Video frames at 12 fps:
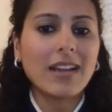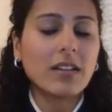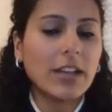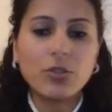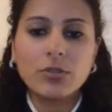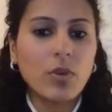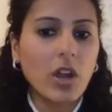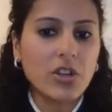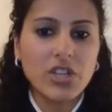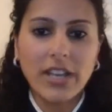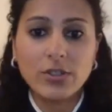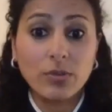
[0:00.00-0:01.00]
I don't brush.
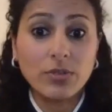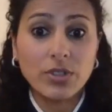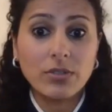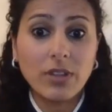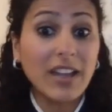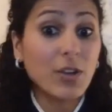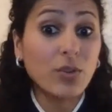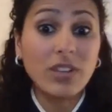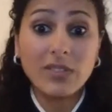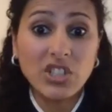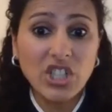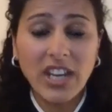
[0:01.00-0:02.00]
I don't
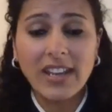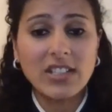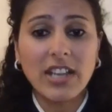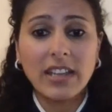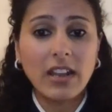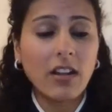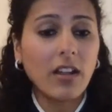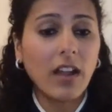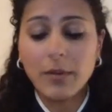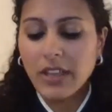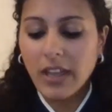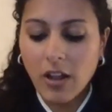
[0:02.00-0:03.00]
even change. I get
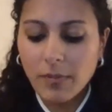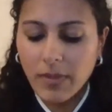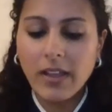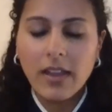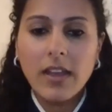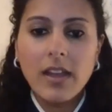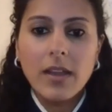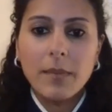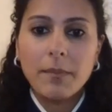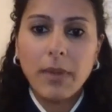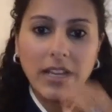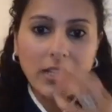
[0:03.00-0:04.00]
on my
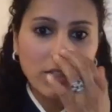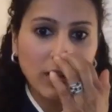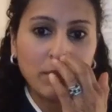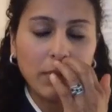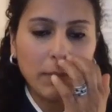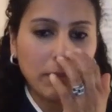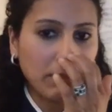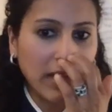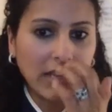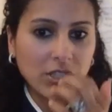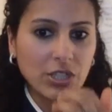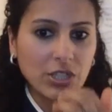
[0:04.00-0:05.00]

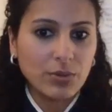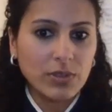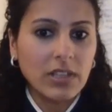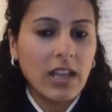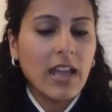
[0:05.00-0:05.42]
bike shoes.